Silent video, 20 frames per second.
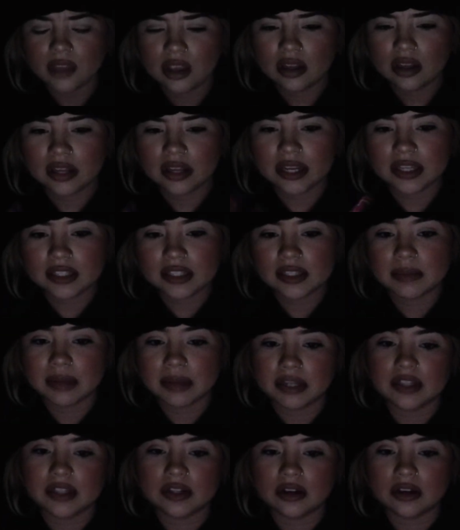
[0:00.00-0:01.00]
like a
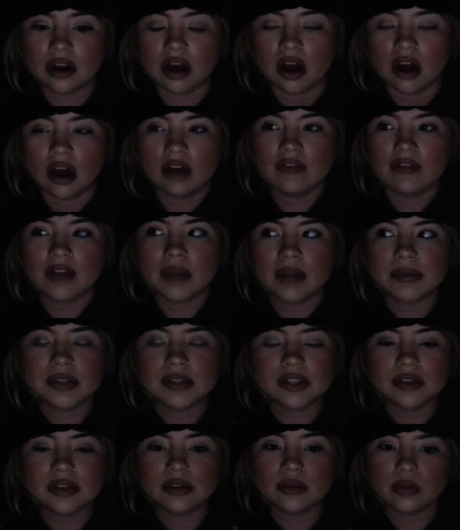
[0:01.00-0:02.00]
semester off. I'm
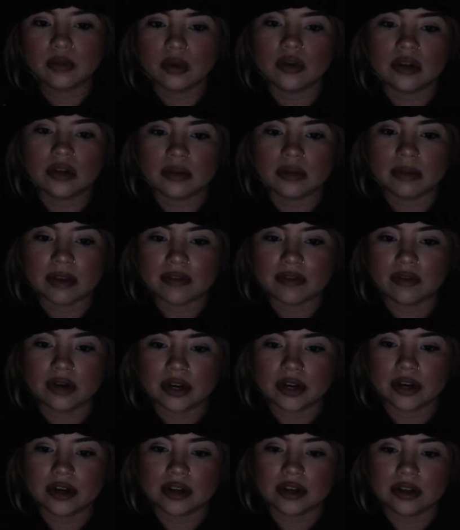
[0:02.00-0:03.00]
still enrolled in my
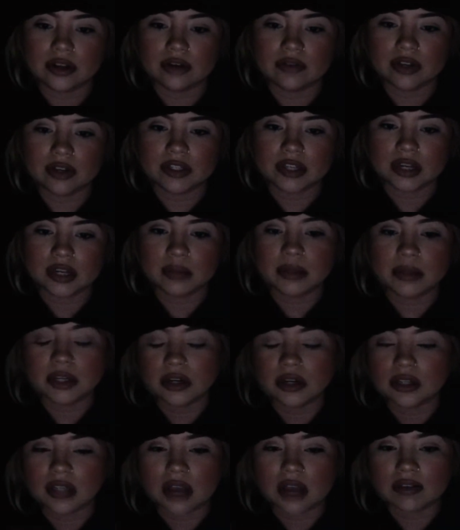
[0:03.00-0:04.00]
4-year university, but you're
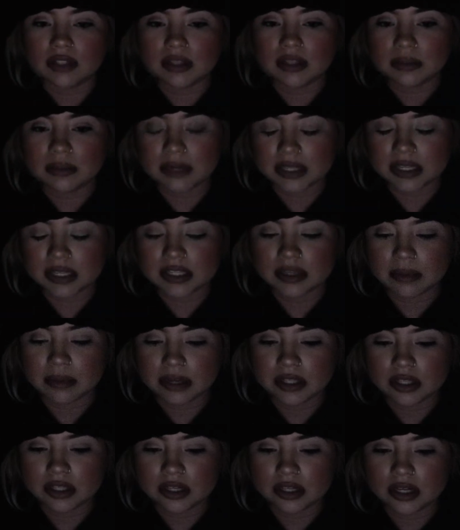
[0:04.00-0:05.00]
allowed to miss a
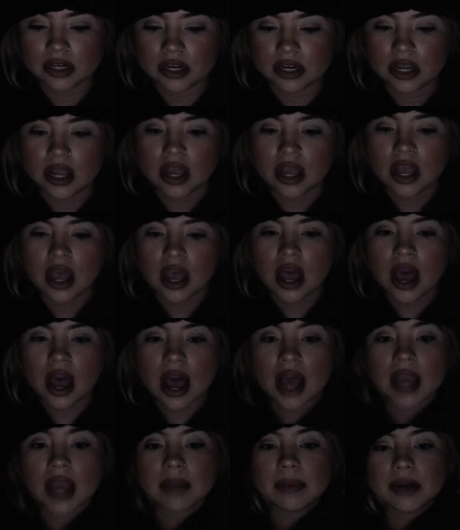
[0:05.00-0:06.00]
semester.
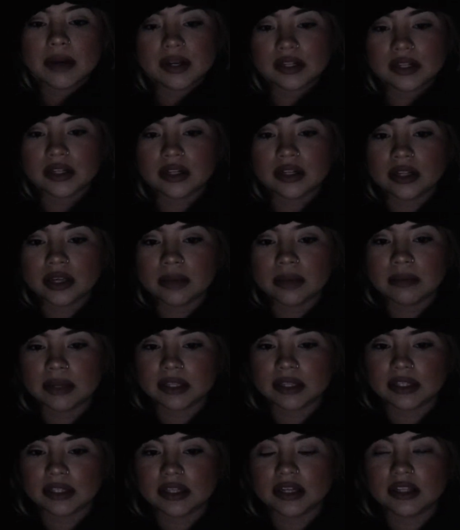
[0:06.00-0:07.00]
I personally
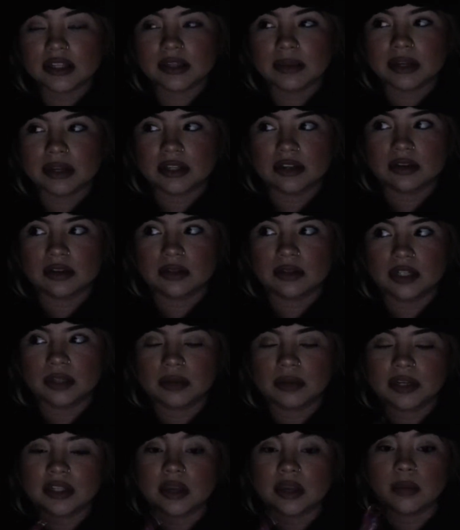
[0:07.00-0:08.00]
missed a semester just
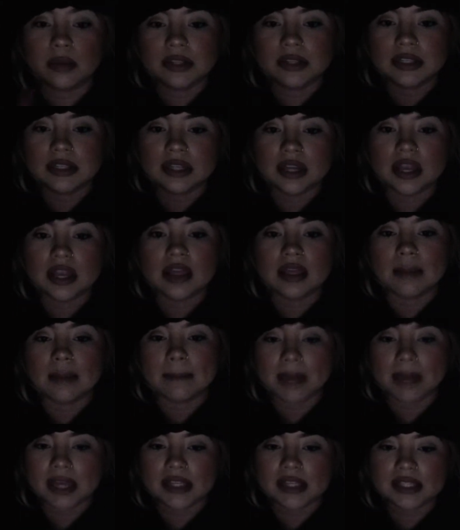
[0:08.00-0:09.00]
because I wasn't in the
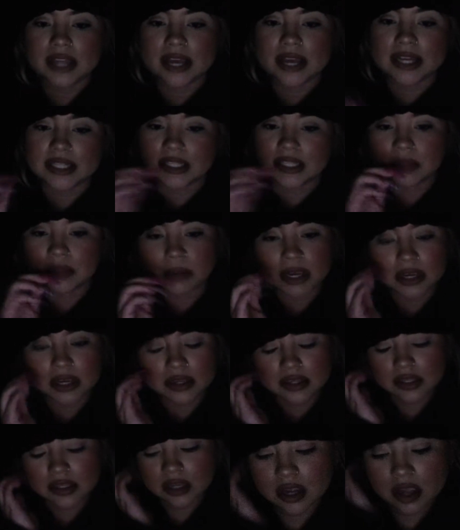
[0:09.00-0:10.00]
best
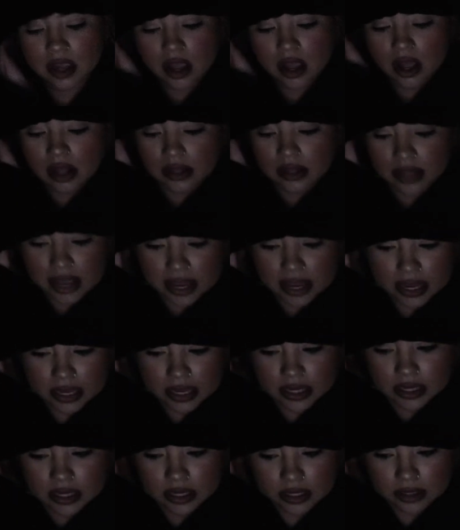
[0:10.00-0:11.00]
headspace.
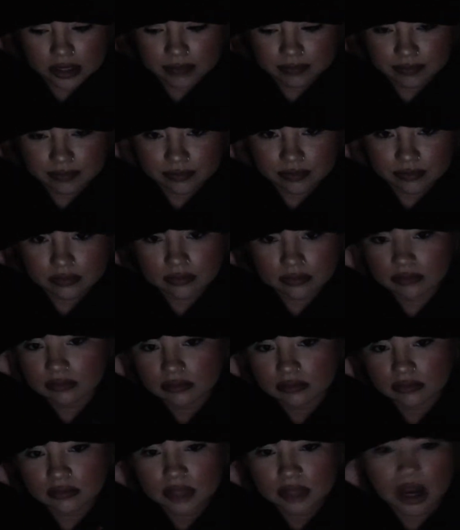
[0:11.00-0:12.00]
Like,
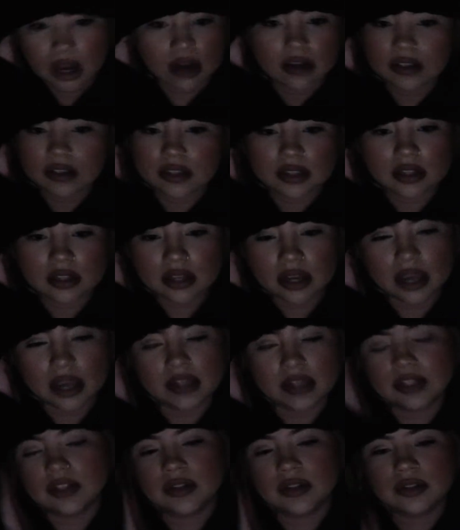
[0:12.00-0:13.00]
honestly, like, I
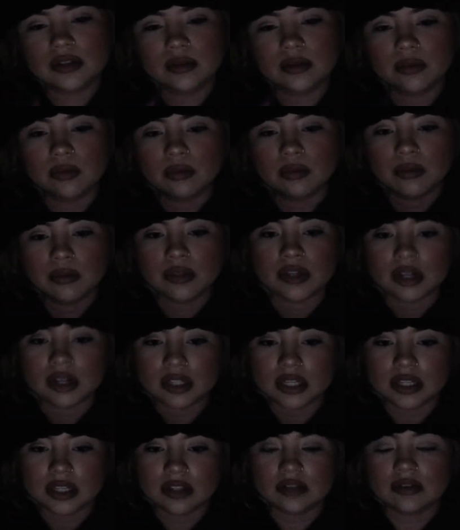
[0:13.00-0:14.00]
just was not
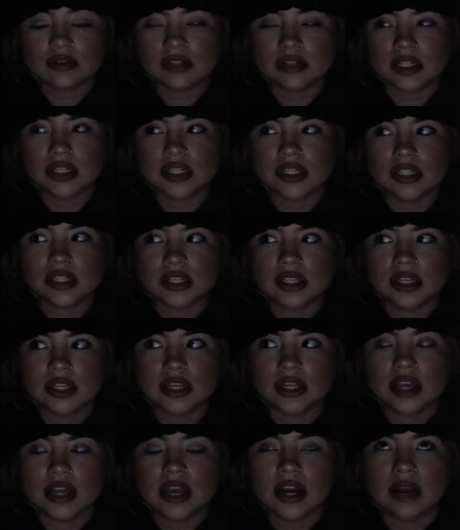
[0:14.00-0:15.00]
taking school seriously,
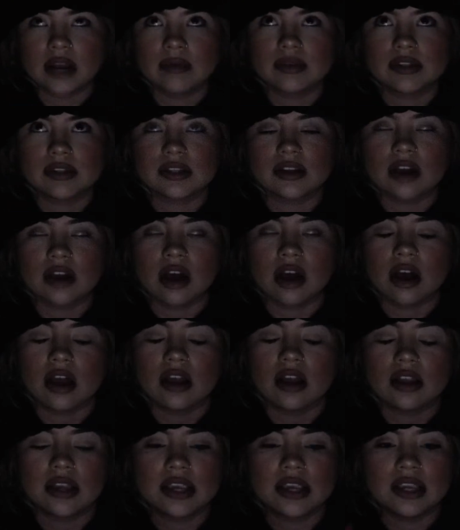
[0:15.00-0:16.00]
and I was not
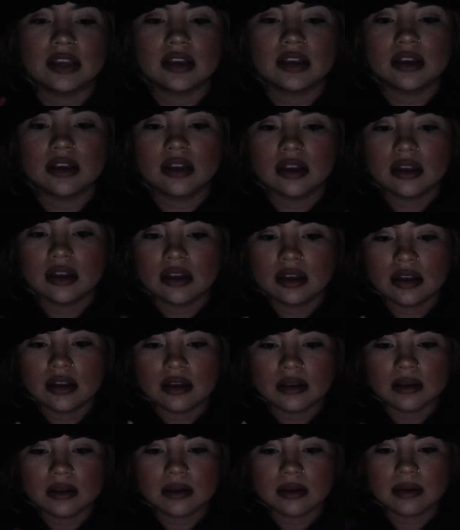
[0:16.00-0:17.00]
like
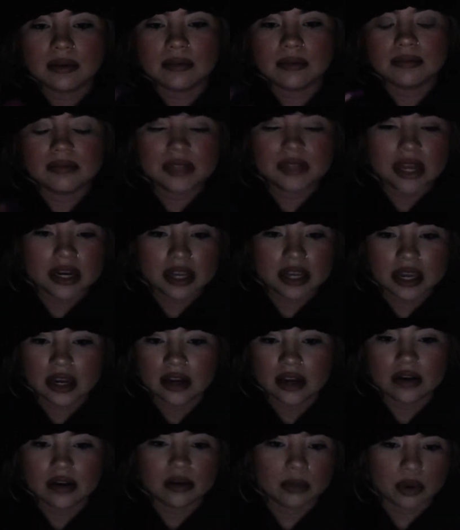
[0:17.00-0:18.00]

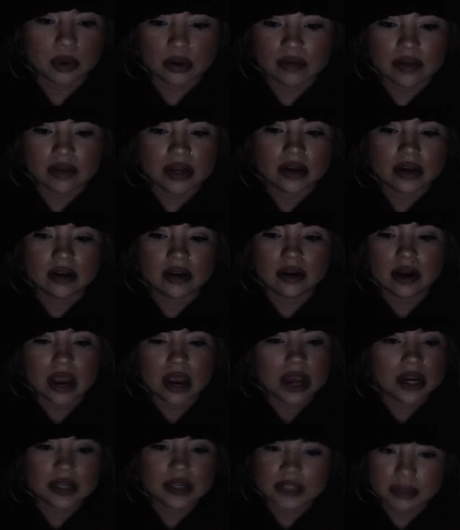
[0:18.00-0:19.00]
dedicated or motivated or
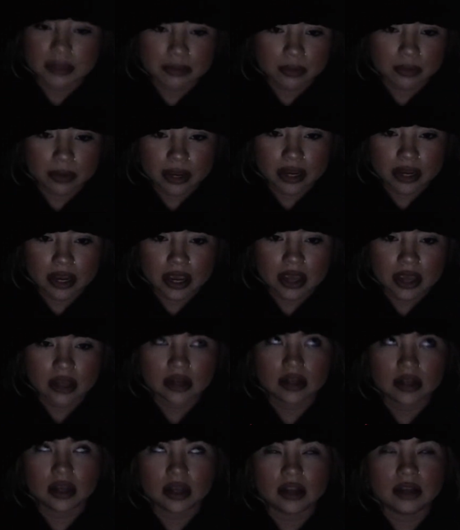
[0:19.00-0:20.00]
any type of way. And
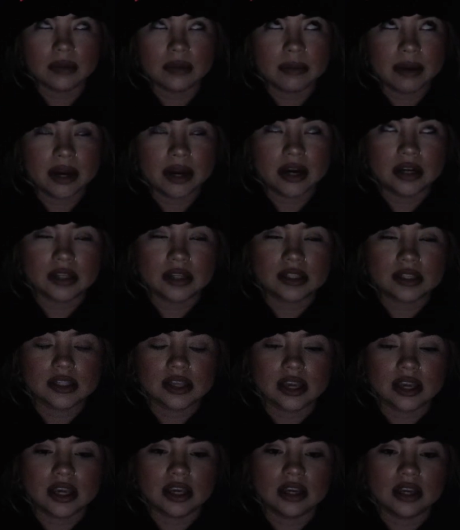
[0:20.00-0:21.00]
luckily my parents
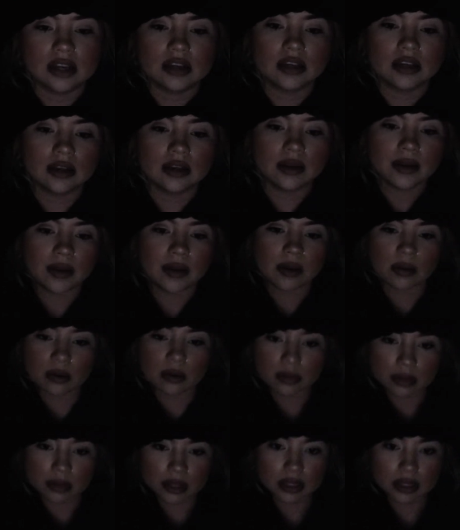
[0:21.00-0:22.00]
like were
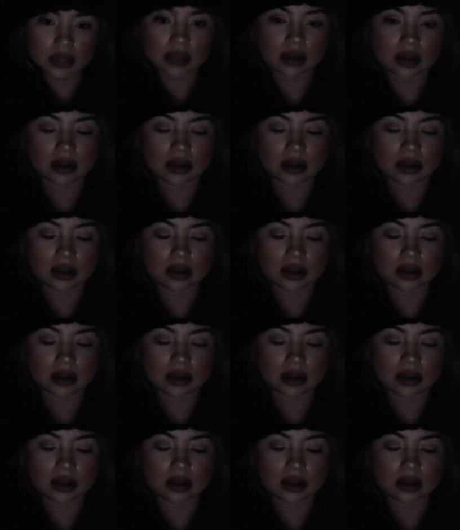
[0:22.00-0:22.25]
really